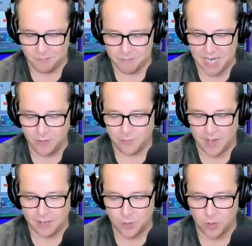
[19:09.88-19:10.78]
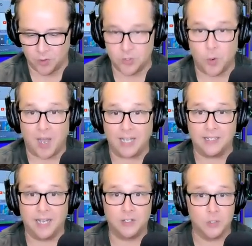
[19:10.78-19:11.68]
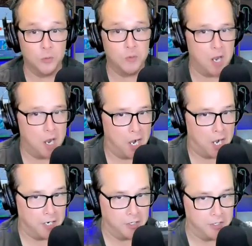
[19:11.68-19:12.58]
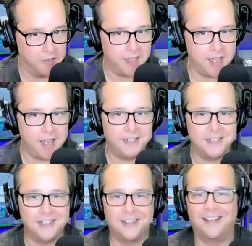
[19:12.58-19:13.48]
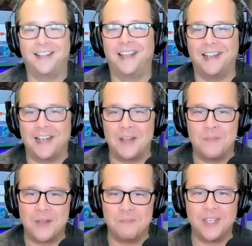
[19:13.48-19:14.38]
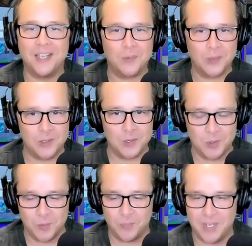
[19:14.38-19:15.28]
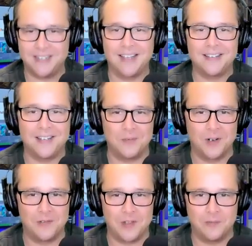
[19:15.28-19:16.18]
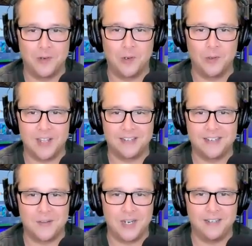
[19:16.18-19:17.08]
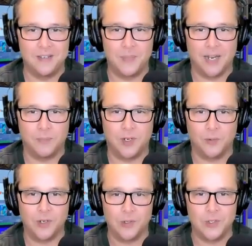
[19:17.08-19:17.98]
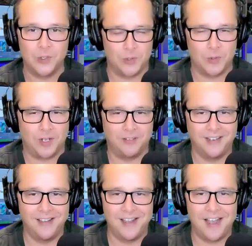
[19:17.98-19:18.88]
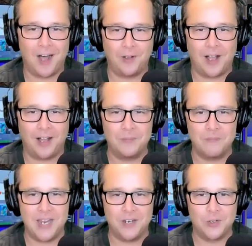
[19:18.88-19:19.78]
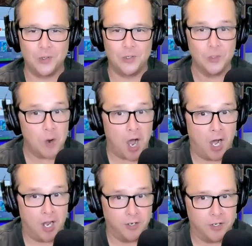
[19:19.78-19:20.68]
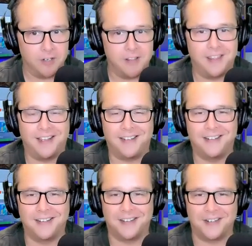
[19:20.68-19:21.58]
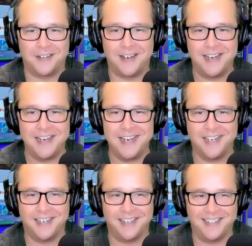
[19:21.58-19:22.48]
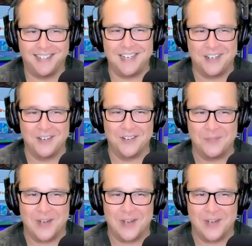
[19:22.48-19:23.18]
manufacturer, so I'd like to honor that. And I might be able to be testing one of their phones that's coming into Panama real soon. So I'll make sure to honor that NDA and let you know